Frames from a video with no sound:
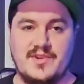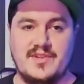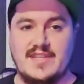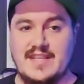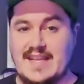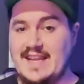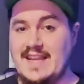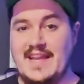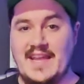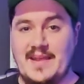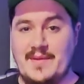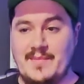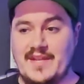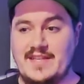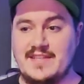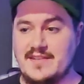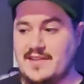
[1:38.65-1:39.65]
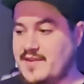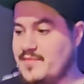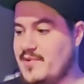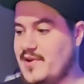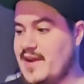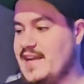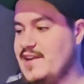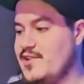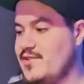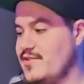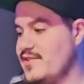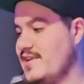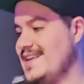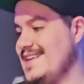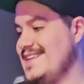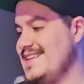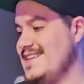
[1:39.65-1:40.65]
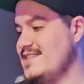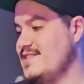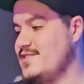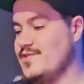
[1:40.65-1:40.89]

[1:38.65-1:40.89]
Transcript: to get a basically brand new looking disc.